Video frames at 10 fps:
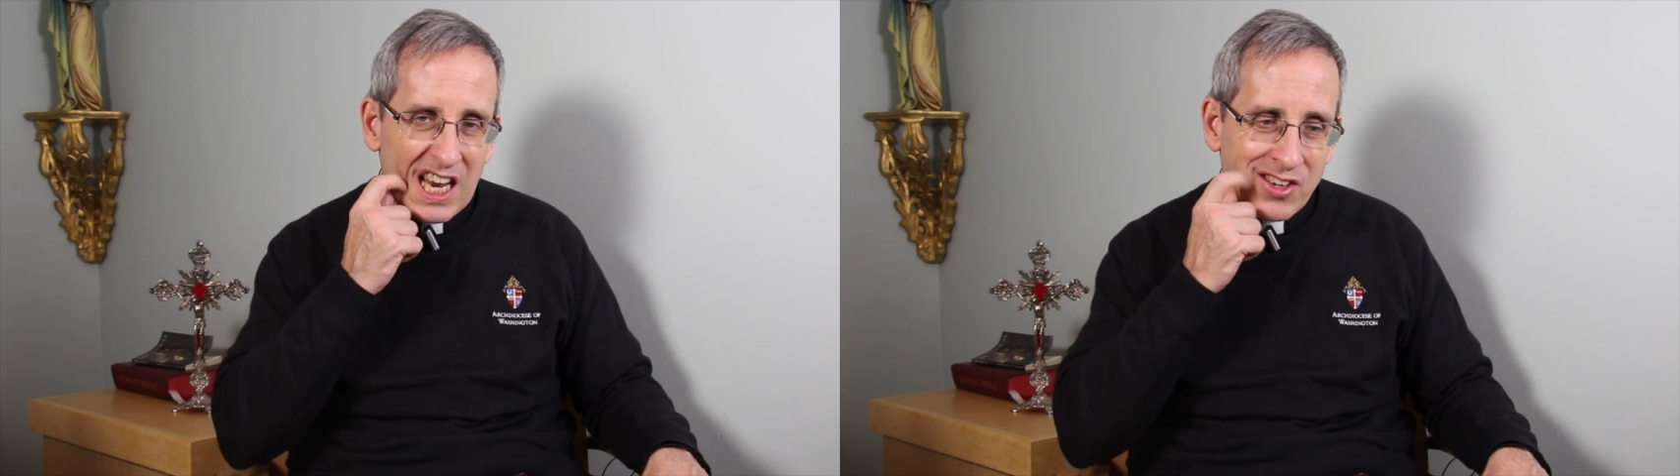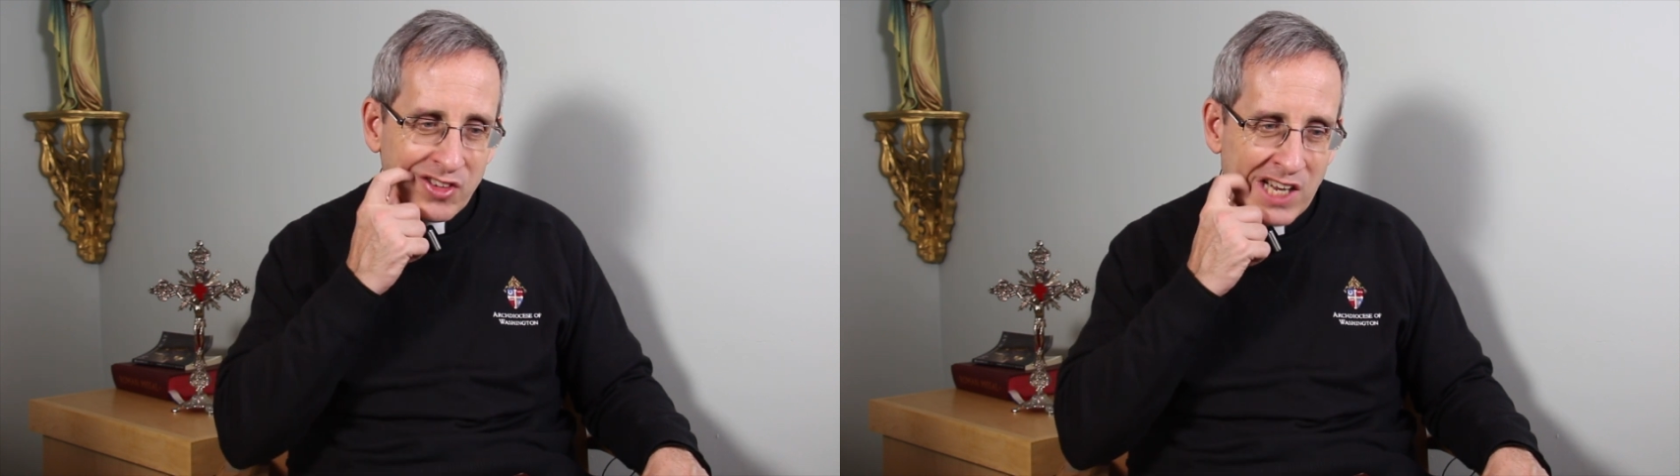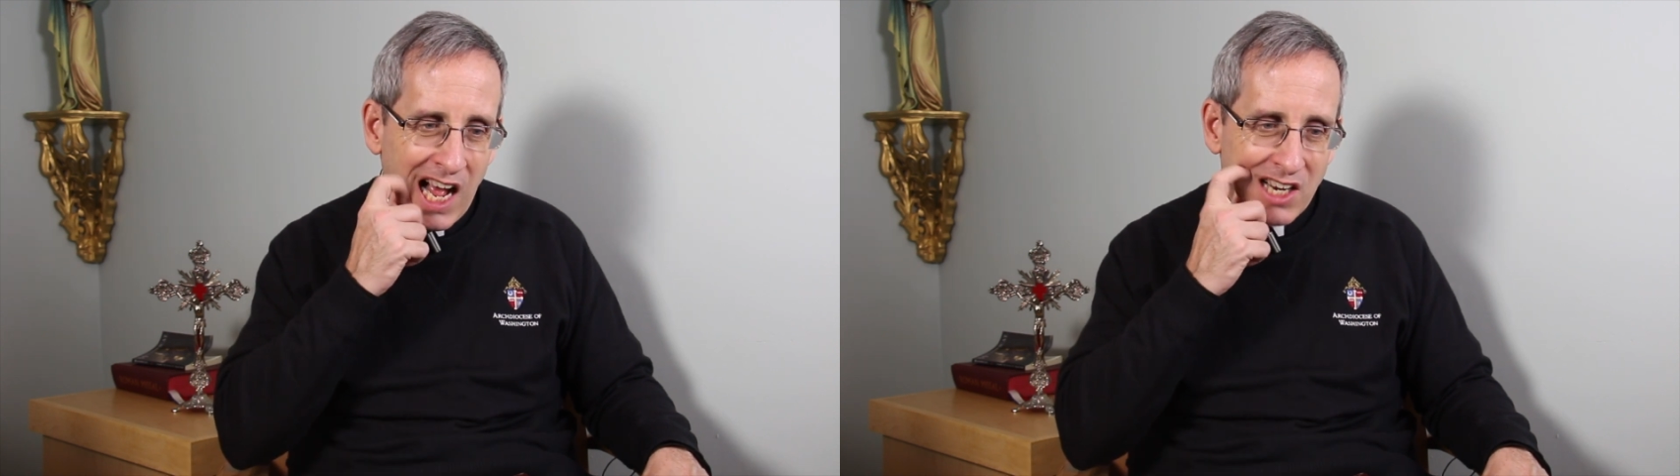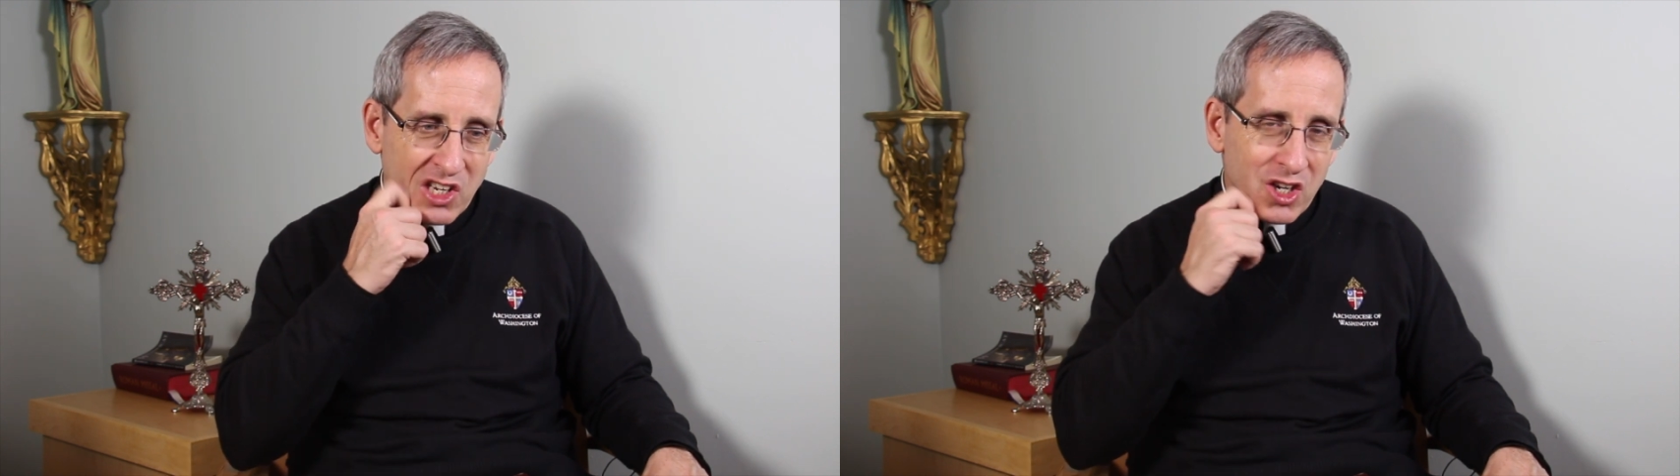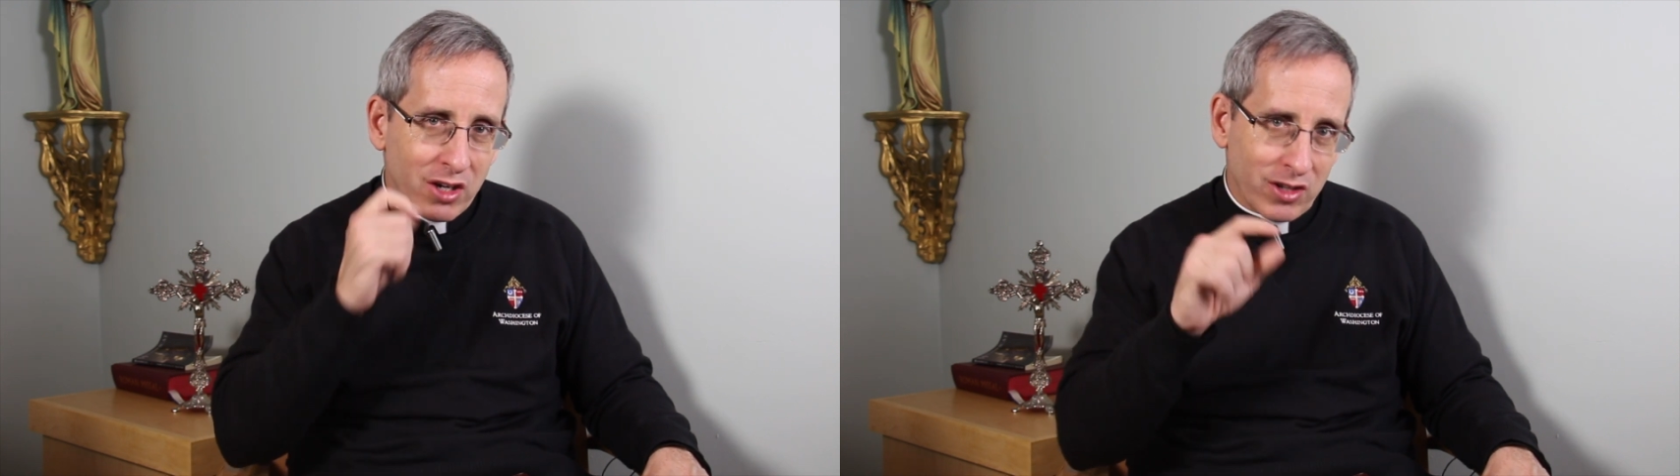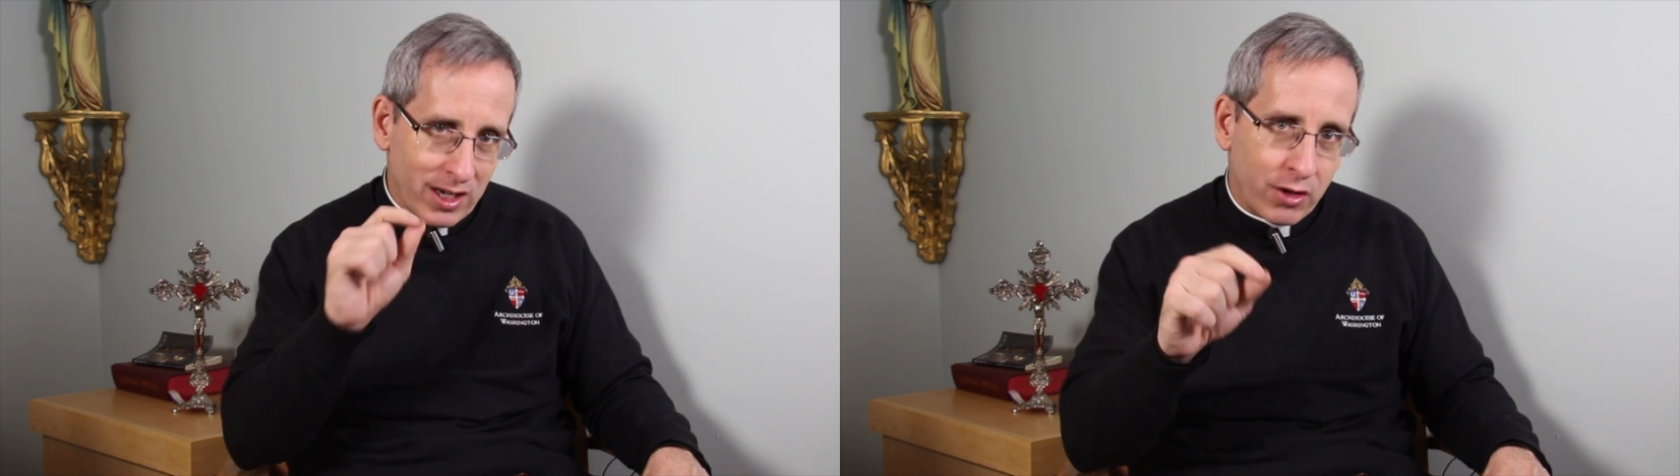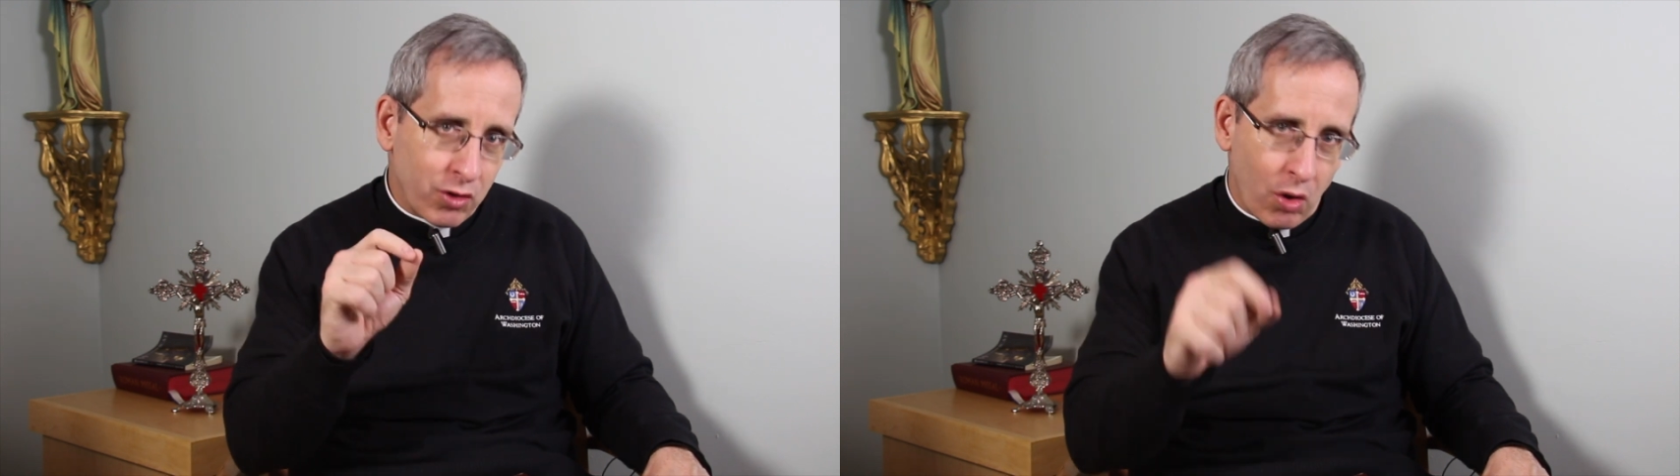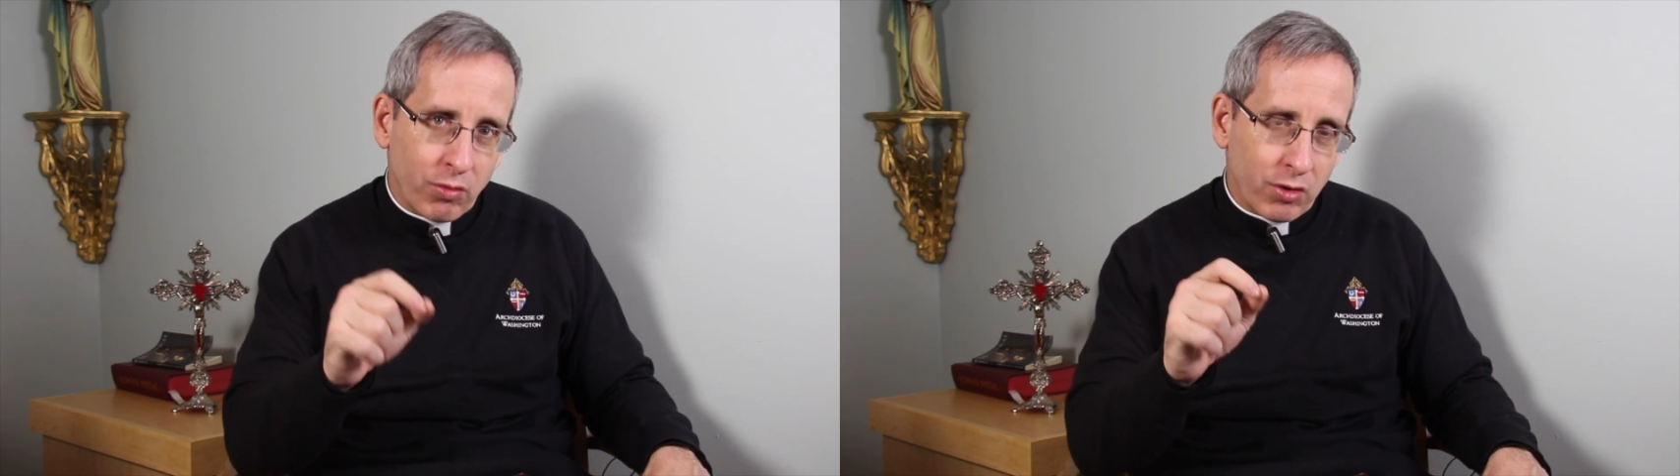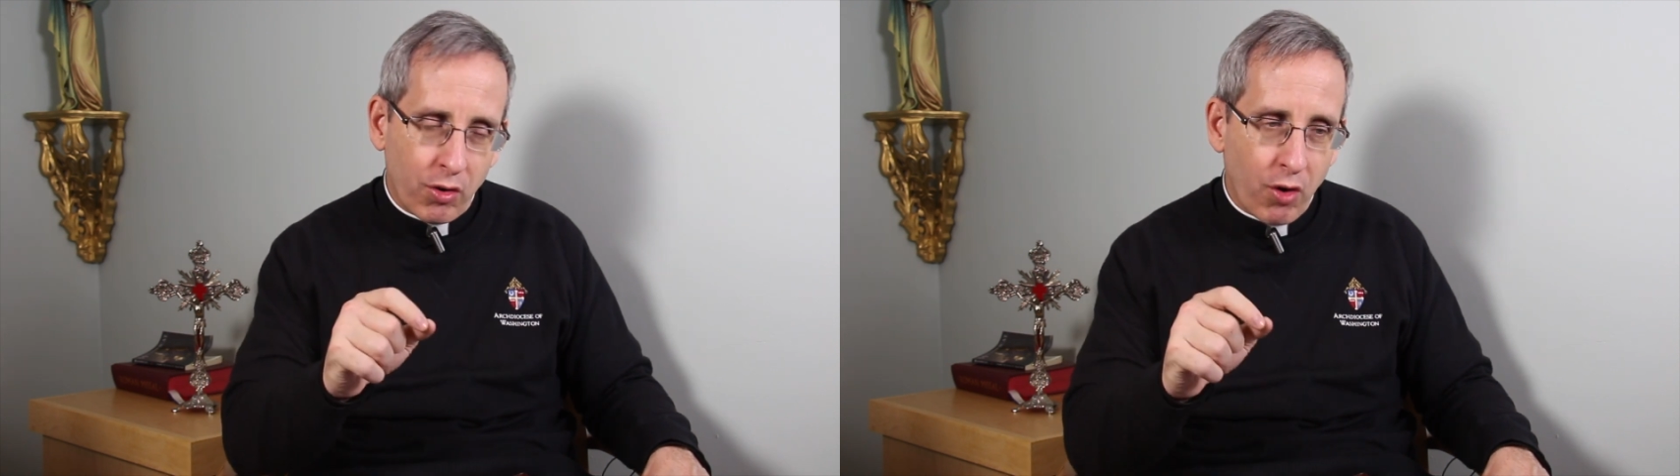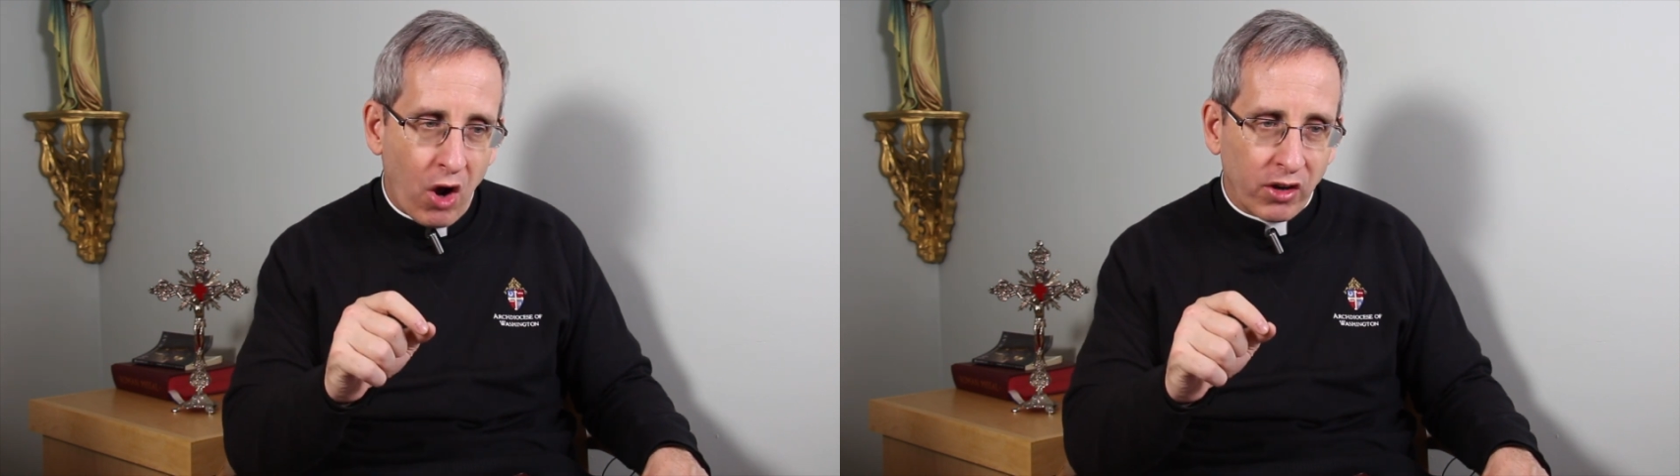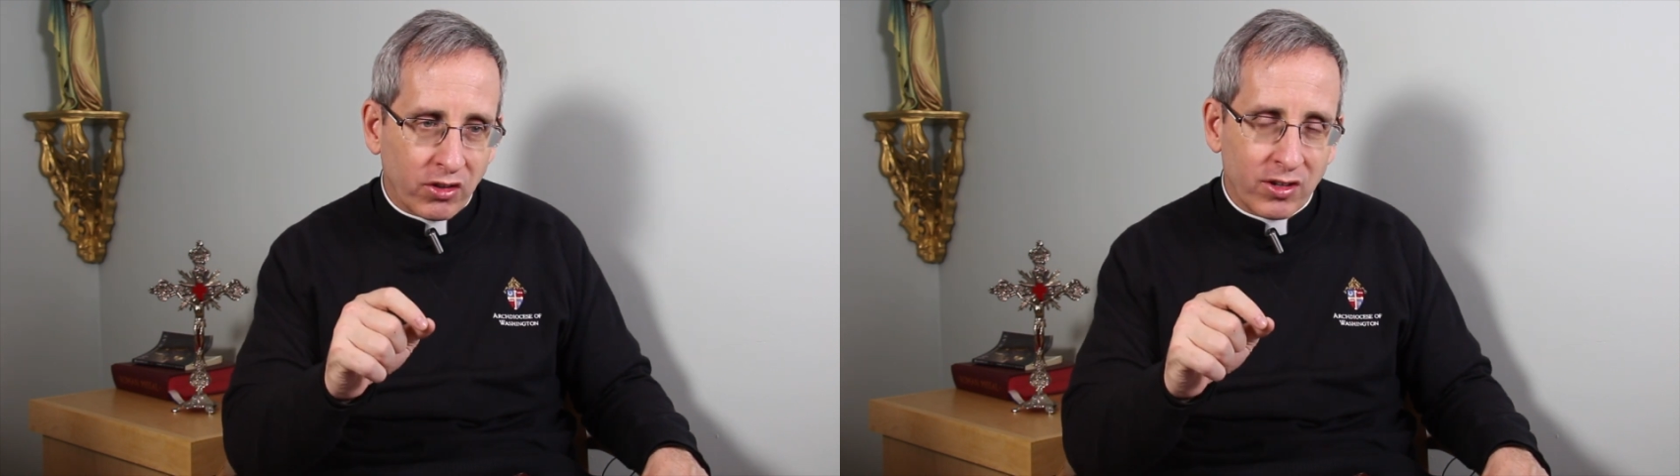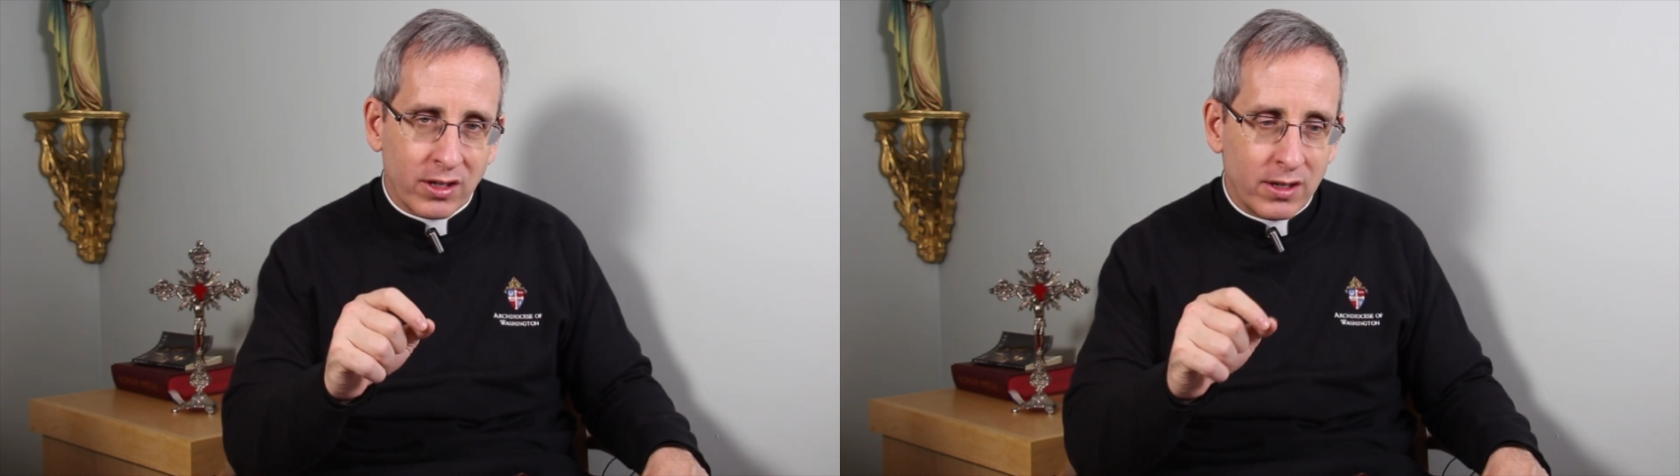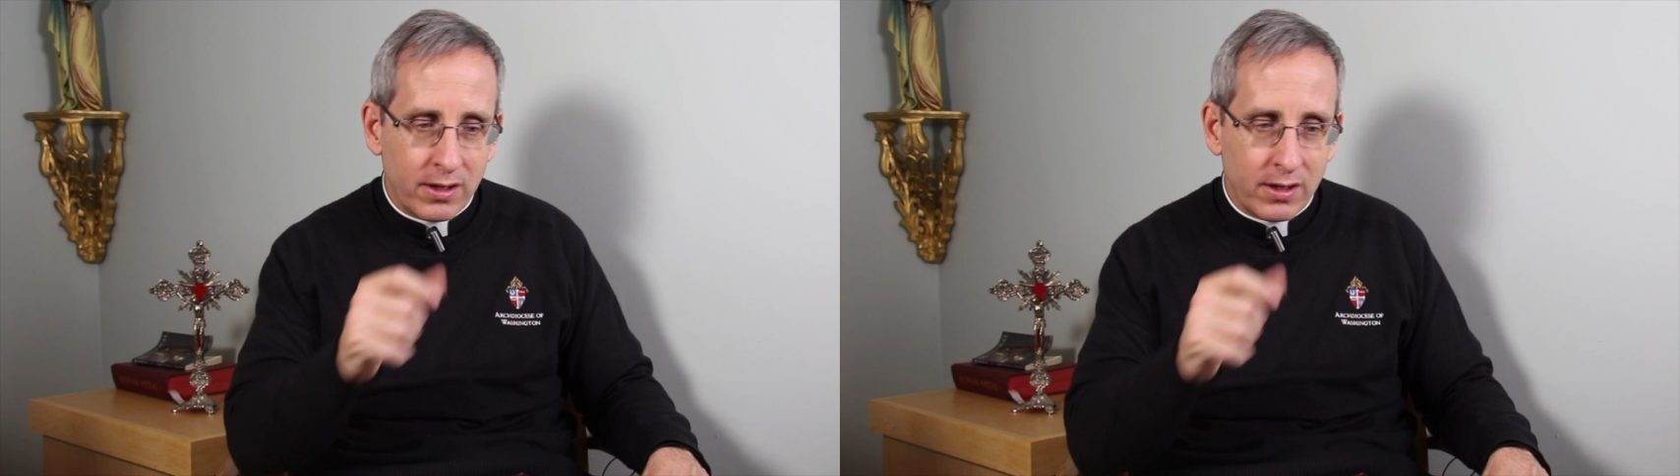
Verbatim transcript: is not just his own cross.